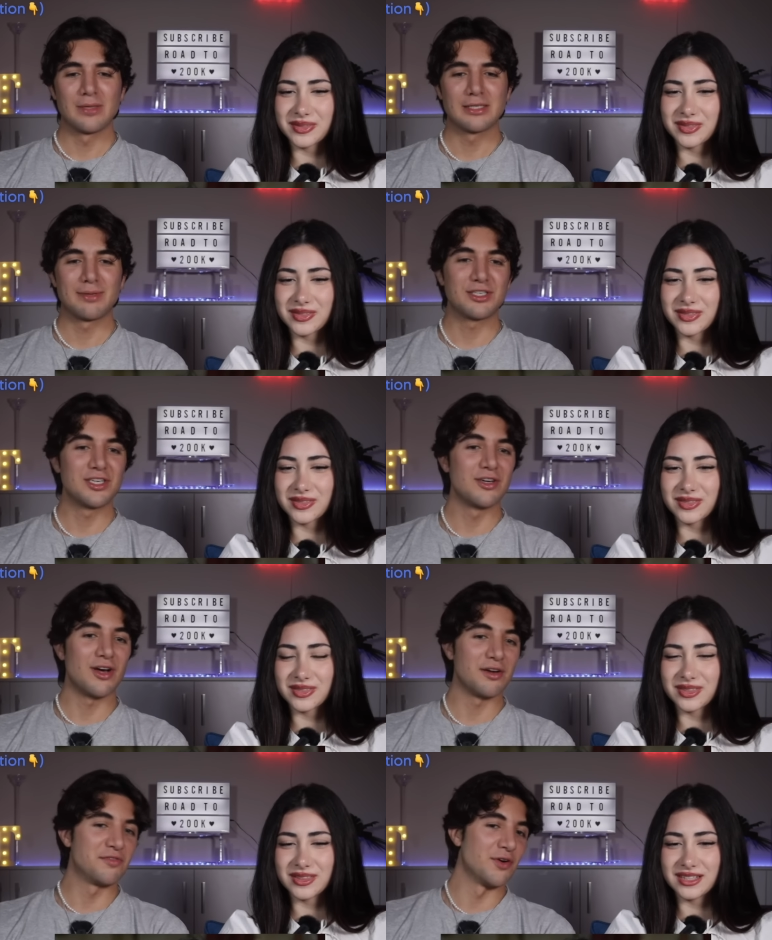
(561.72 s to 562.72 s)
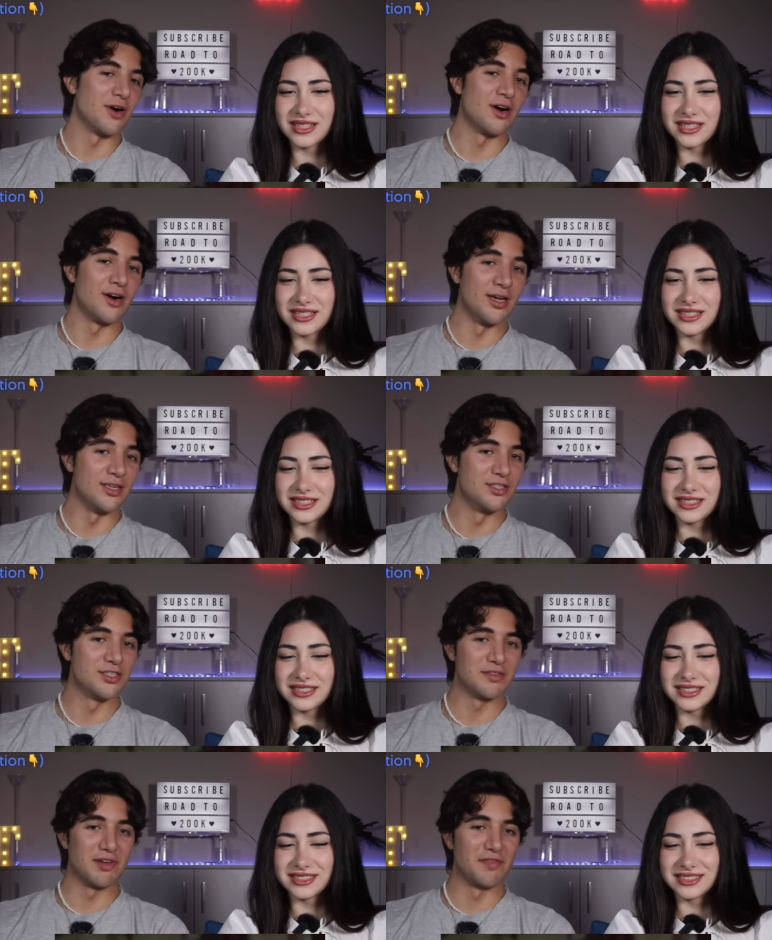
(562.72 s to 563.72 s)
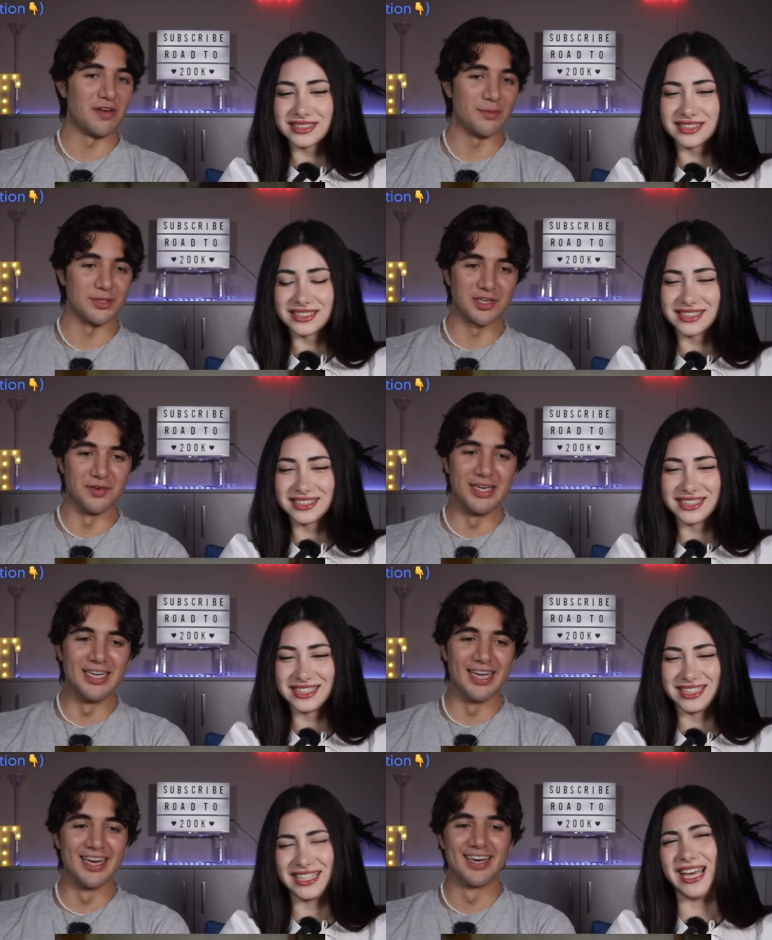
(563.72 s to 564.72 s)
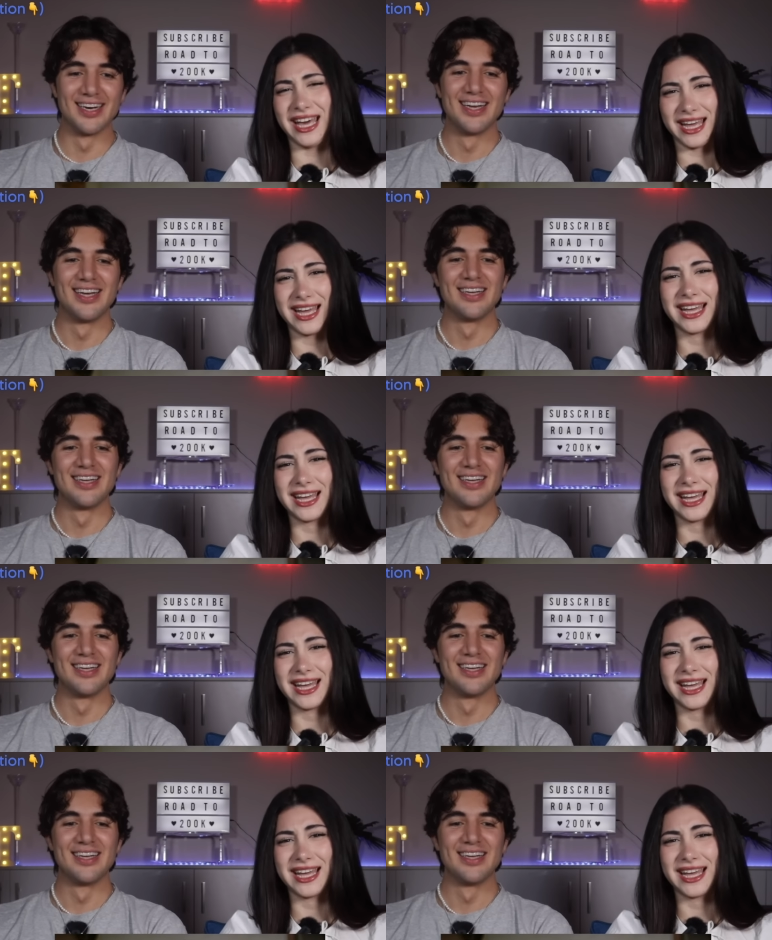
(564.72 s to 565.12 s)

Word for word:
Speaker 1: Especially not if you're our age, even if I was Korean. Yeah.